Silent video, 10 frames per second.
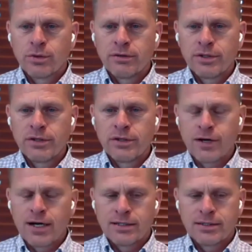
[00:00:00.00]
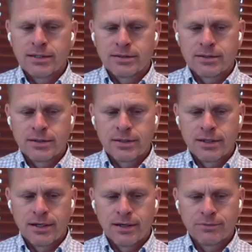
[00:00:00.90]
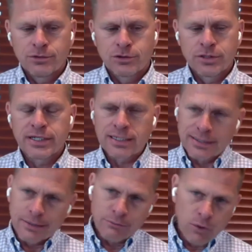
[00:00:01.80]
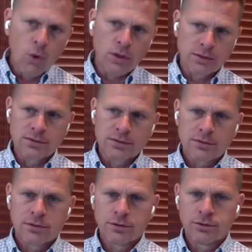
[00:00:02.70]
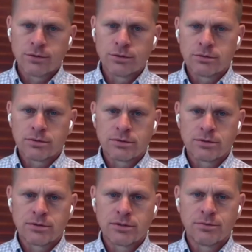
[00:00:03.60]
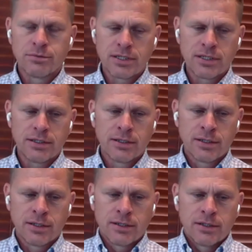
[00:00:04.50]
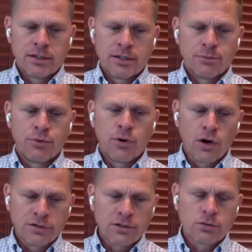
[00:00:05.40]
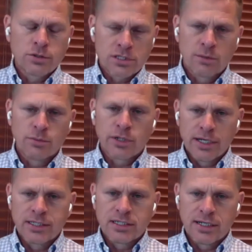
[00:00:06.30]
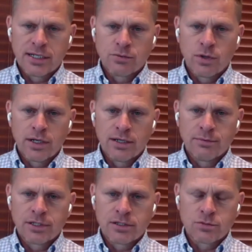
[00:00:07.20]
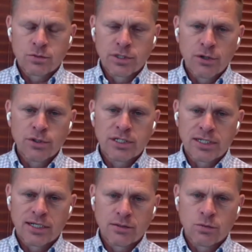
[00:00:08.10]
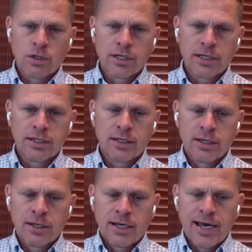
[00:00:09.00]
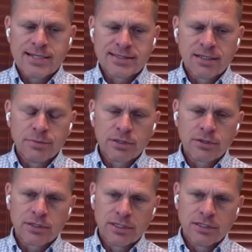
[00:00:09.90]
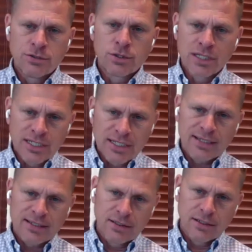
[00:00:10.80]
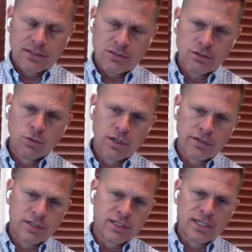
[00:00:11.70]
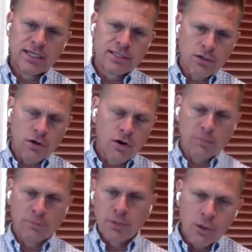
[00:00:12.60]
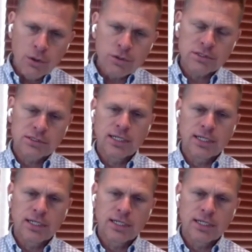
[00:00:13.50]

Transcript: So we find it critically important to be partnered with someone like United Way, because we know United Way has the ability to connect us to where the needs are most.